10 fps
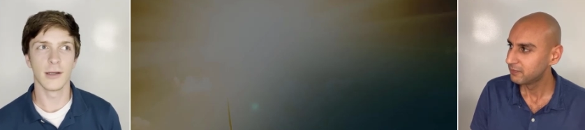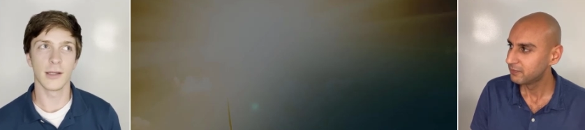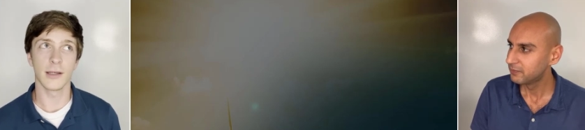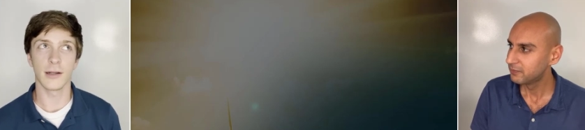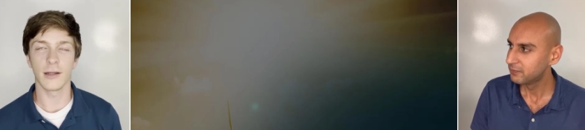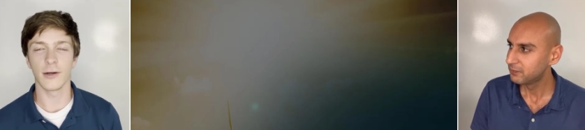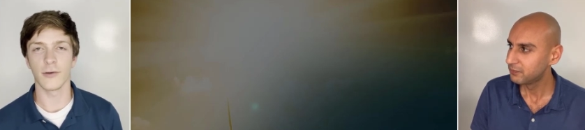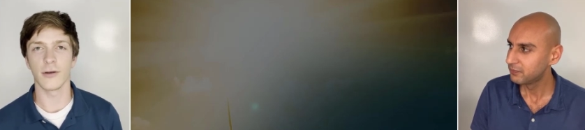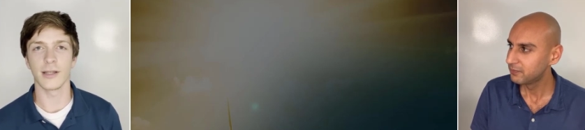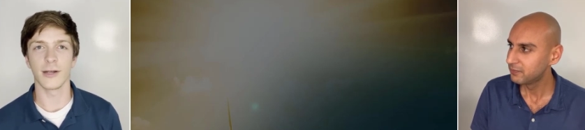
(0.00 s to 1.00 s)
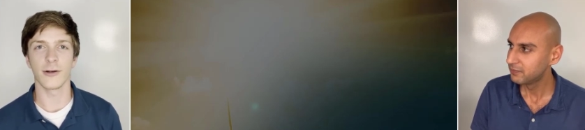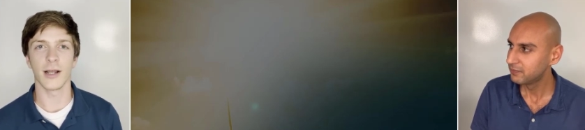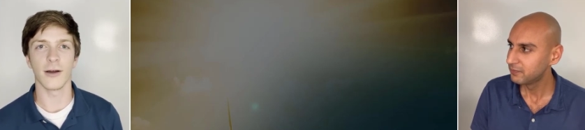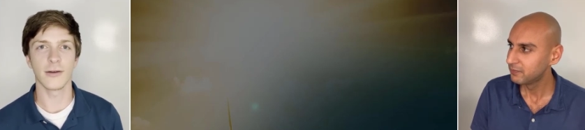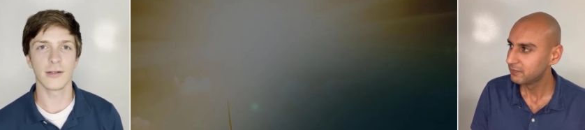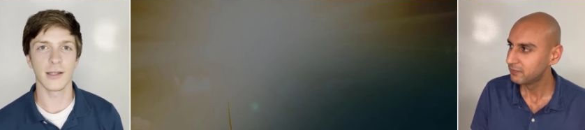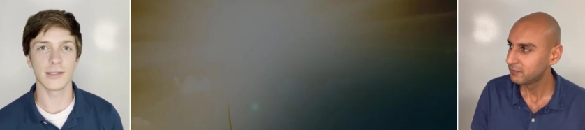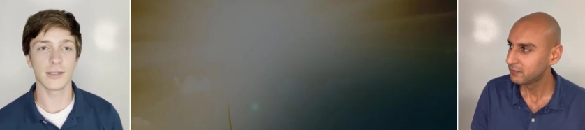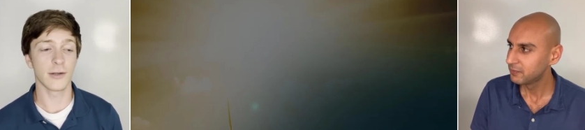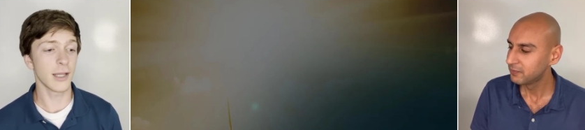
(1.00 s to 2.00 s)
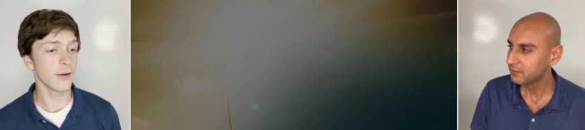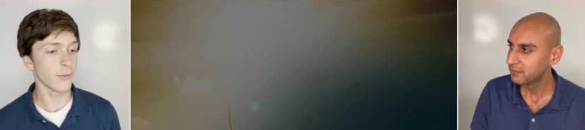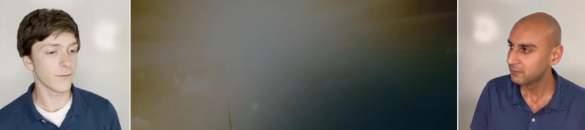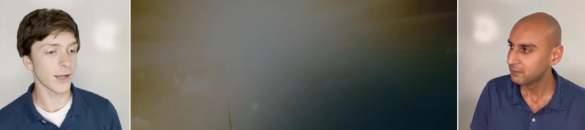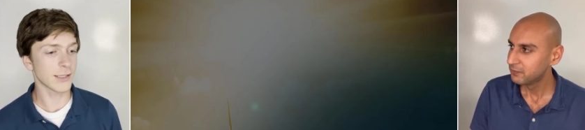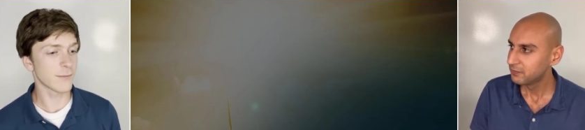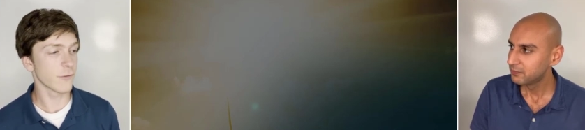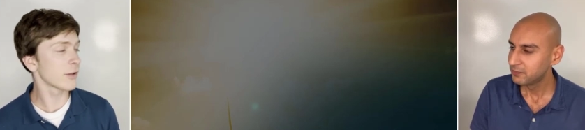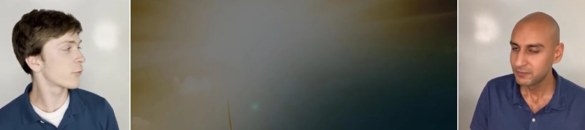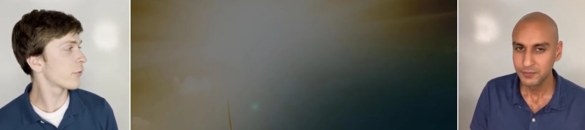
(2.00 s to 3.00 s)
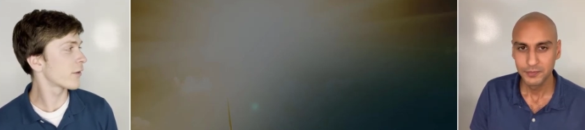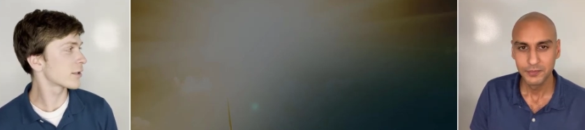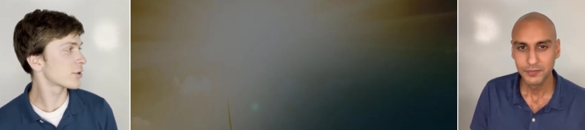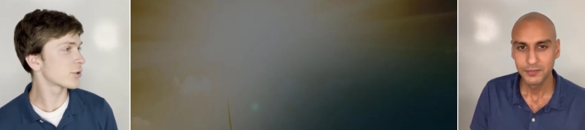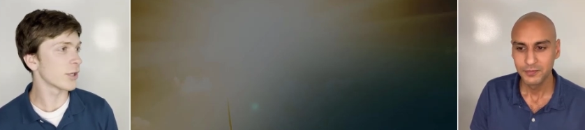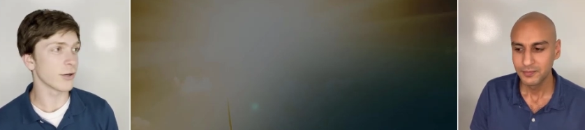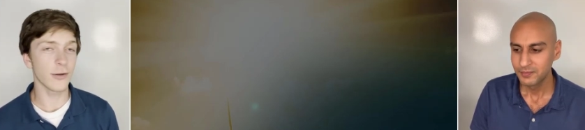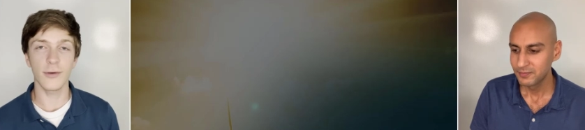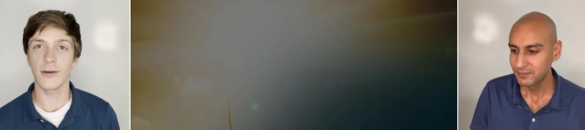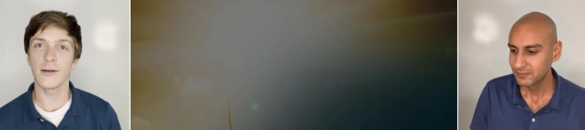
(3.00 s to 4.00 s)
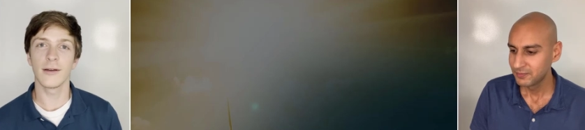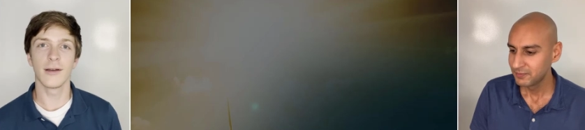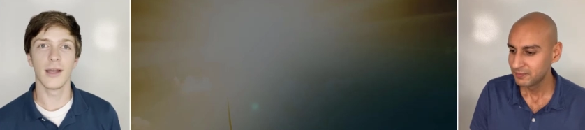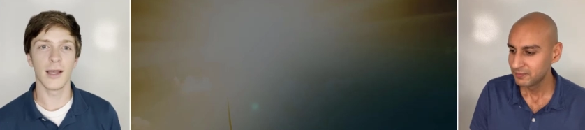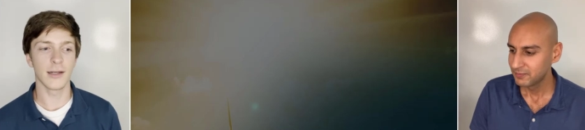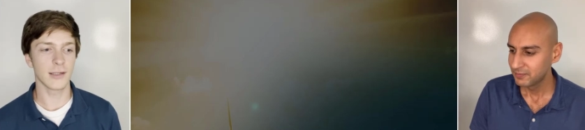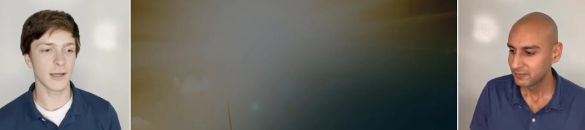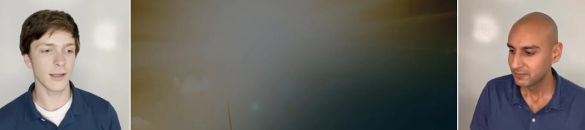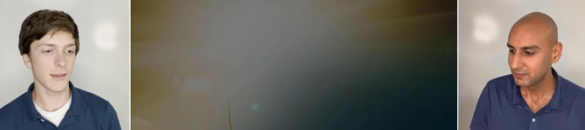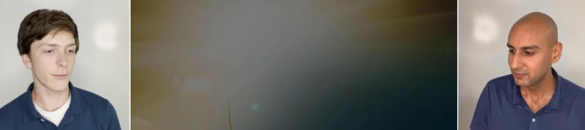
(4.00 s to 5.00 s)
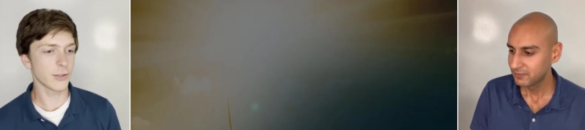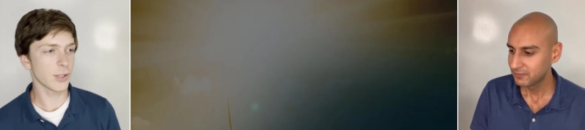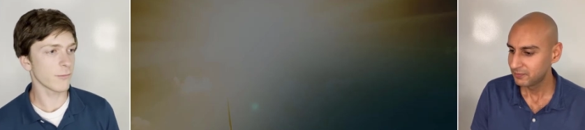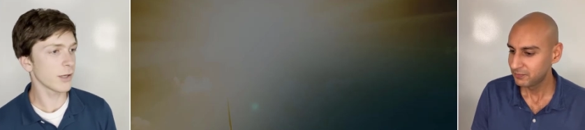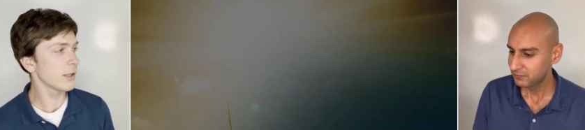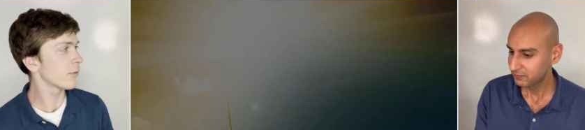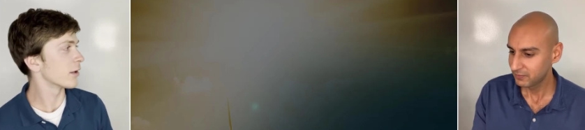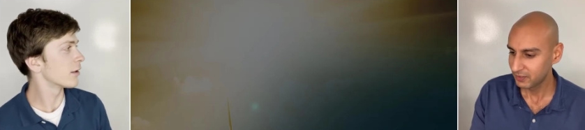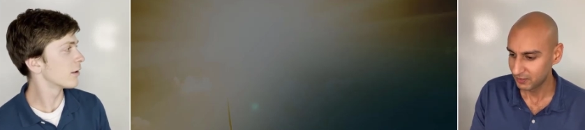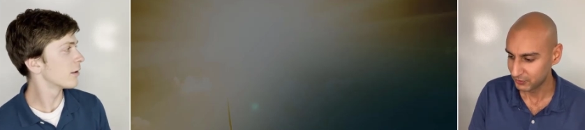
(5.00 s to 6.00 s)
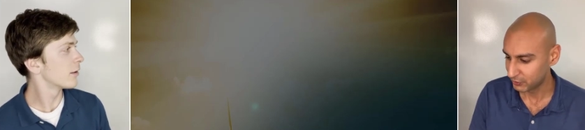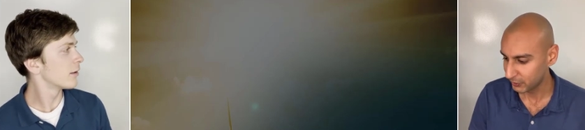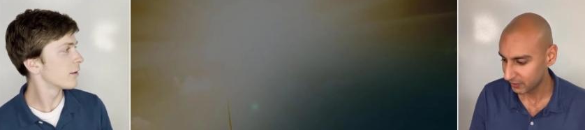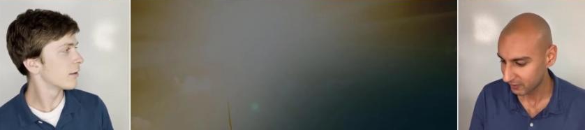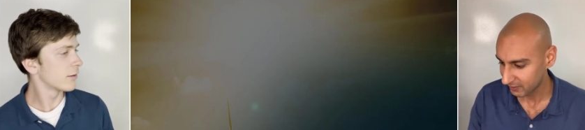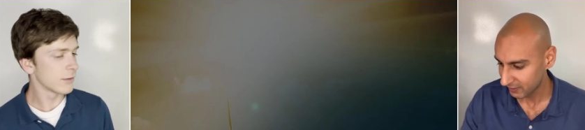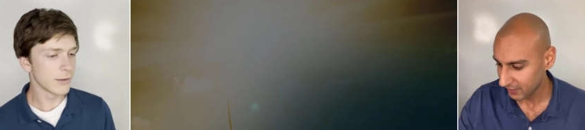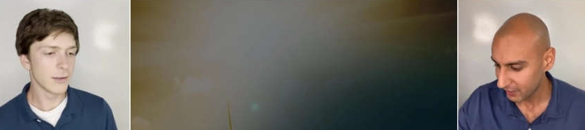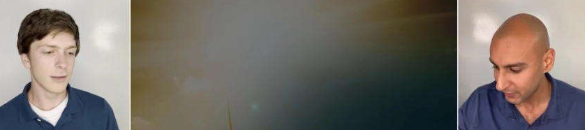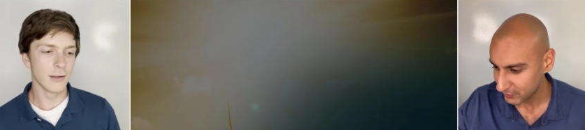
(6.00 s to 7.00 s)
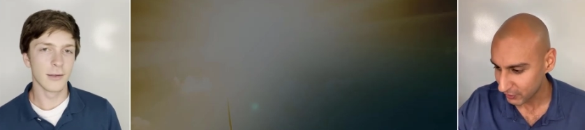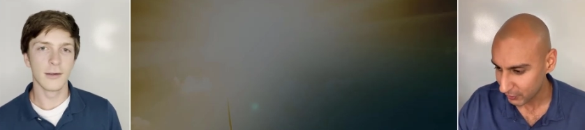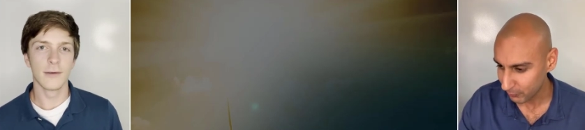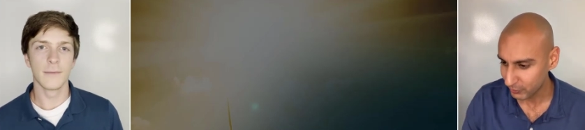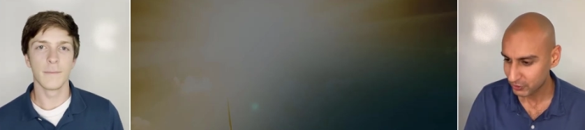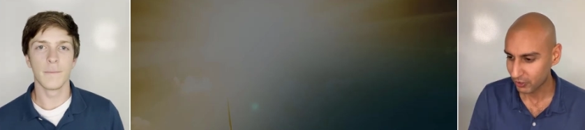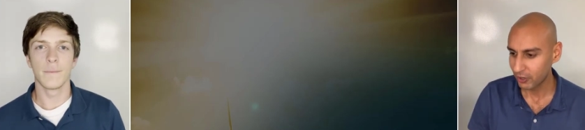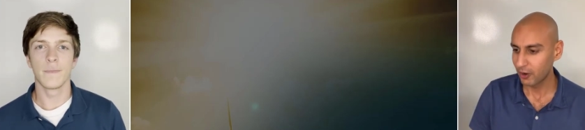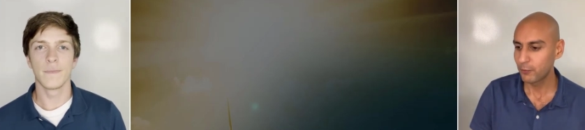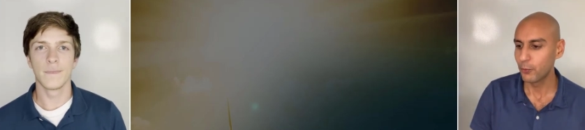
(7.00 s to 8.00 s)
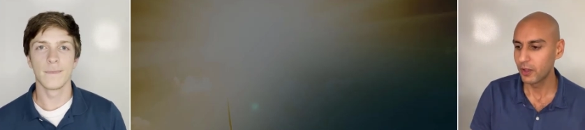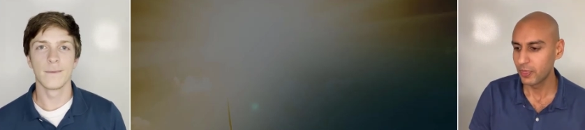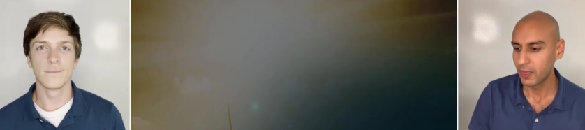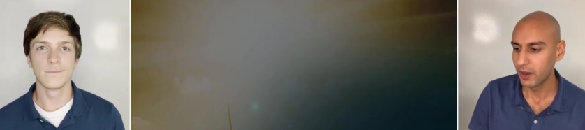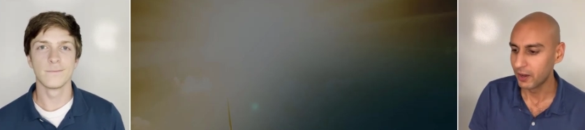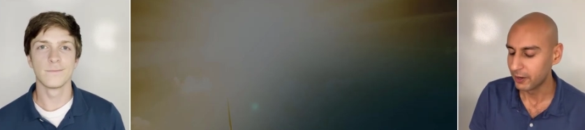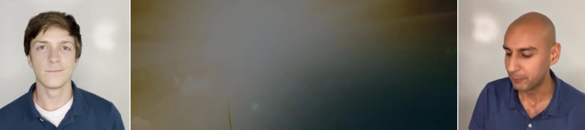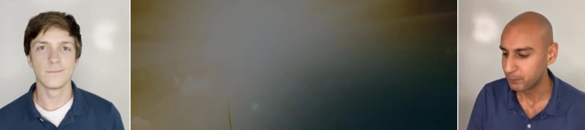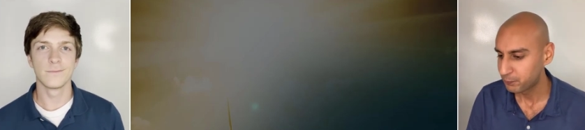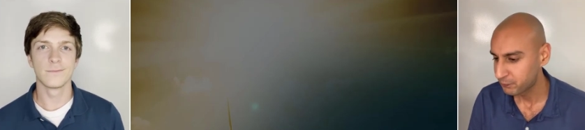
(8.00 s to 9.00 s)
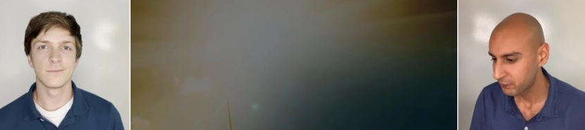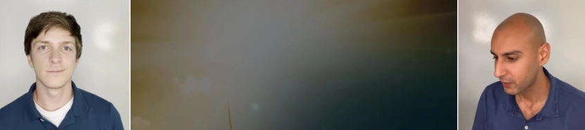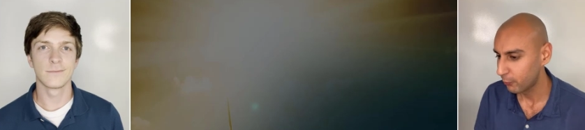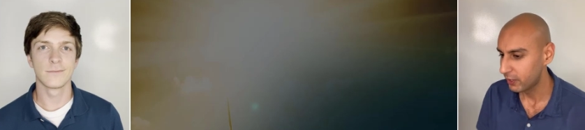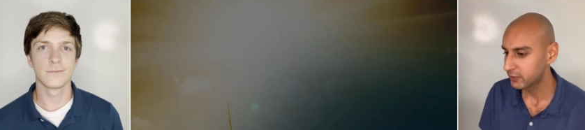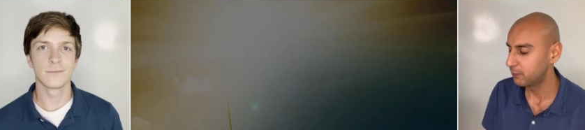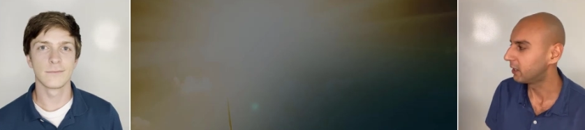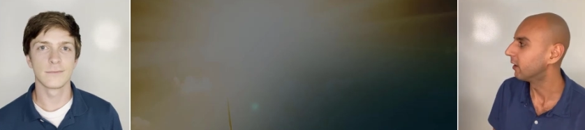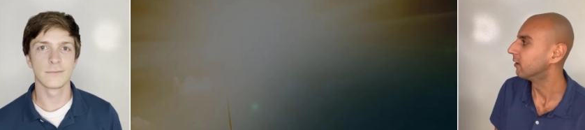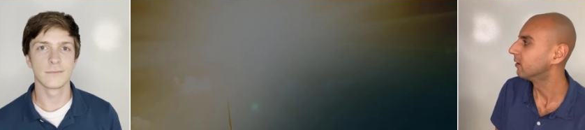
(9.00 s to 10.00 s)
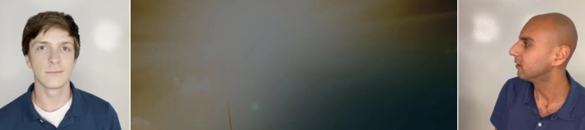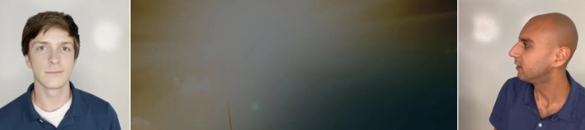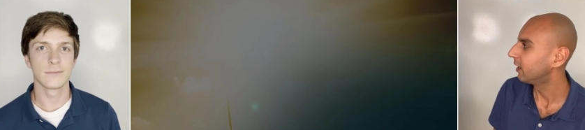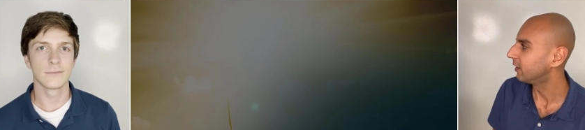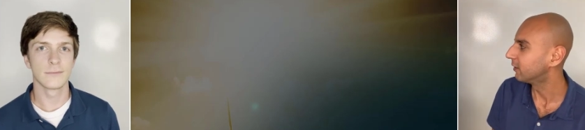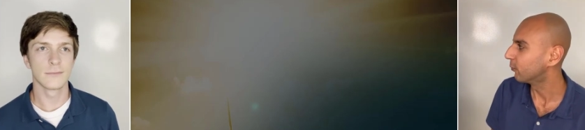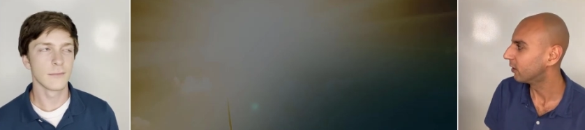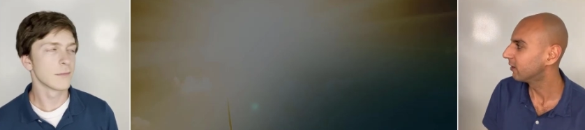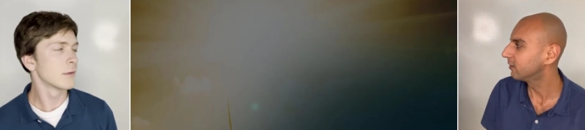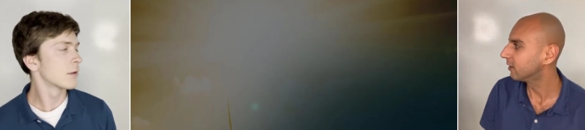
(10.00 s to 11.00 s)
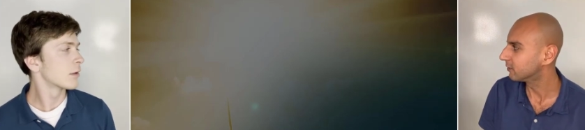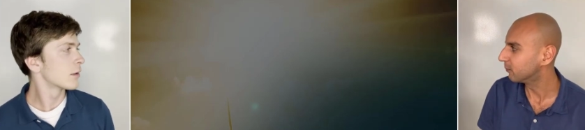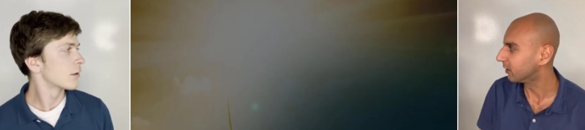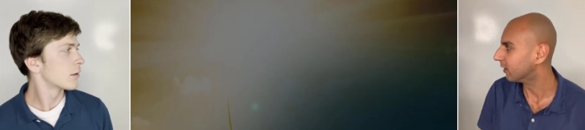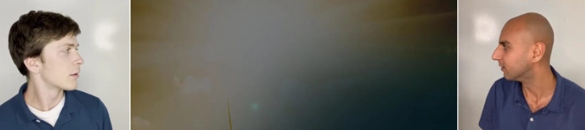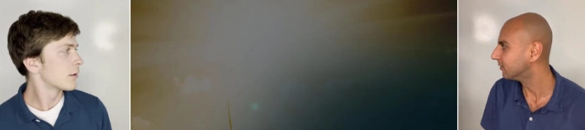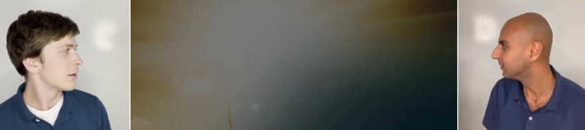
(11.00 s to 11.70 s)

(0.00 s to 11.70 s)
Speaker 1: a little under a year now. And so, yeah, we've got some really cool things to show you. And uh, I think we jump right into it.
Speaker 2: Let's do it. So, we'll start off with um, where does it begin, Danny? Where does it begin?